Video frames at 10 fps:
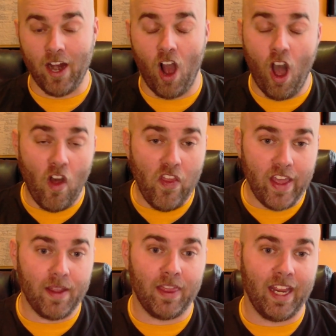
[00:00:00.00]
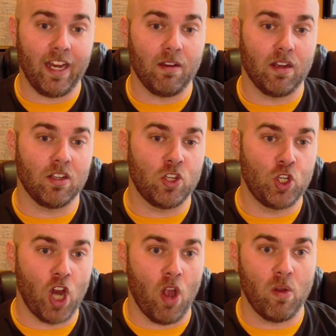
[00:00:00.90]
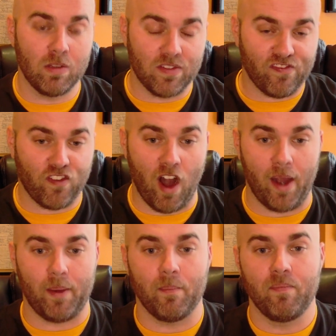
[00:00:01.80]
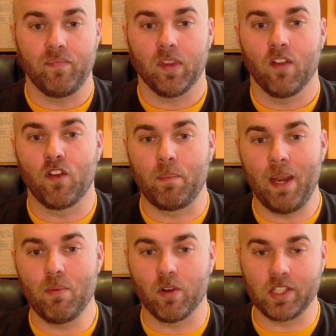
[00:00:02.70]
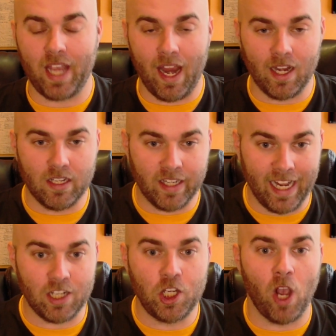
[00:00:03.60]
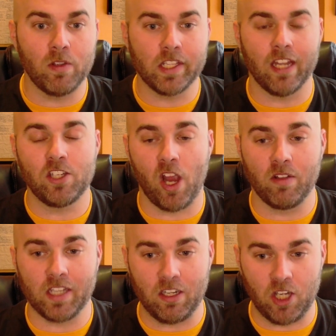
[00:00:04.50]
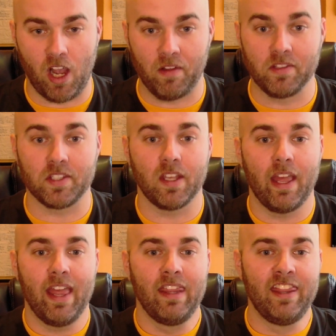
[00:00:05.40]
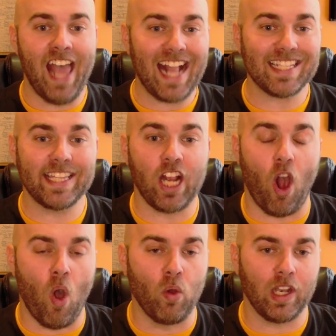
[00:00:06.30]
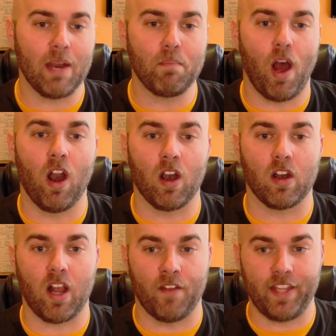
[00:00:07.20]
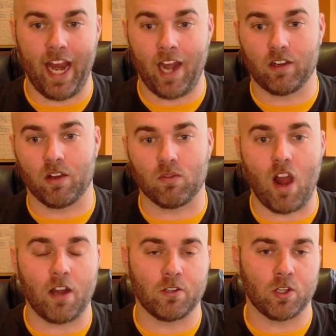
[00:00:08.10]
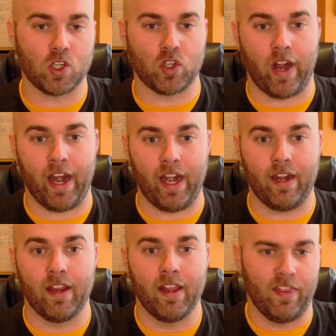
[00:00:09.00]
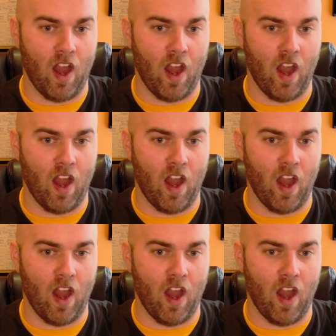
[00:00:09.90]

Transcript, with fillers: And on the Jones front, for people who are saying, get Jones, get Jones, get Jones, that's the only part of the Aaron Rodgers trade